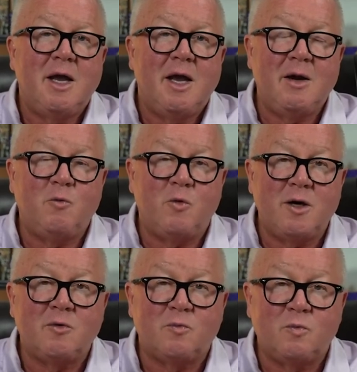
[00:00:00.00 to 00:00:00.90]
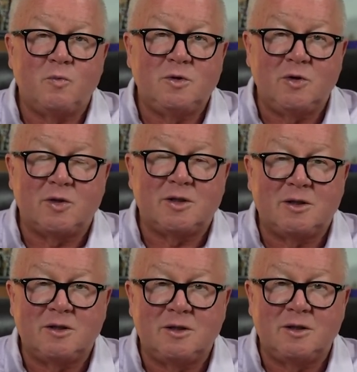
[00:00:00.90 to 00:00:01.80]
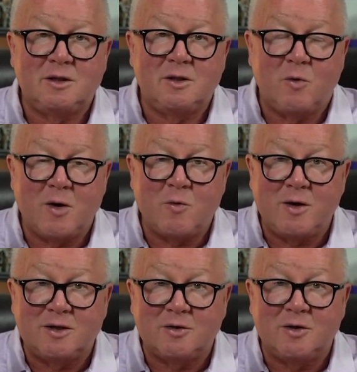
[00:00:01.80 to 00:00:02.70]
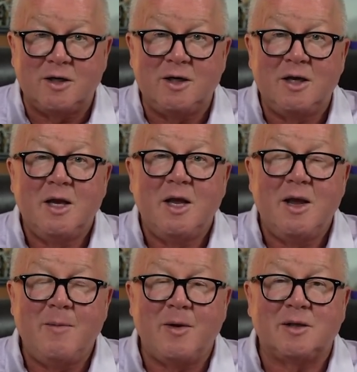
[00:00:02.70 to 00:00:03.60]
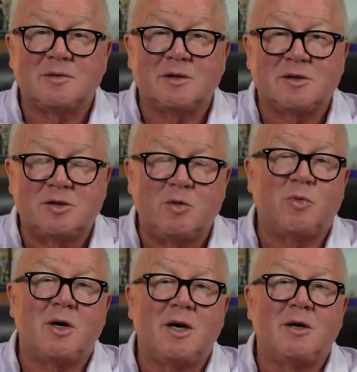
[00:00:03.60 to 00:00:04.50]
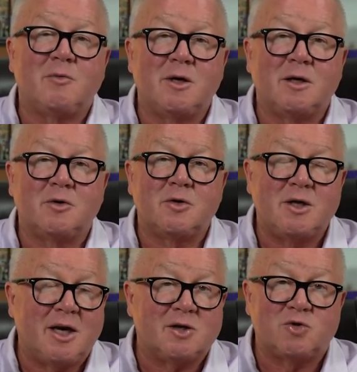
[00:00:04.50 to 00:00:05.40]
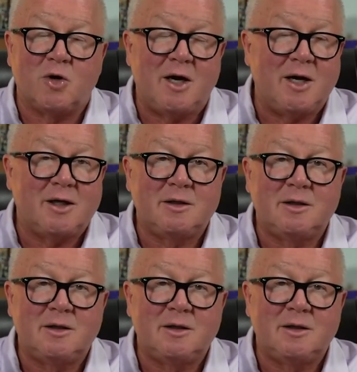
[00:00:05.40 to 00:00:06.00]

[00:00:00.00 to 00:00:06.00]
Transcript: And when you do it the way we do it, it becomes a super anti-wrinkler. You got to try it.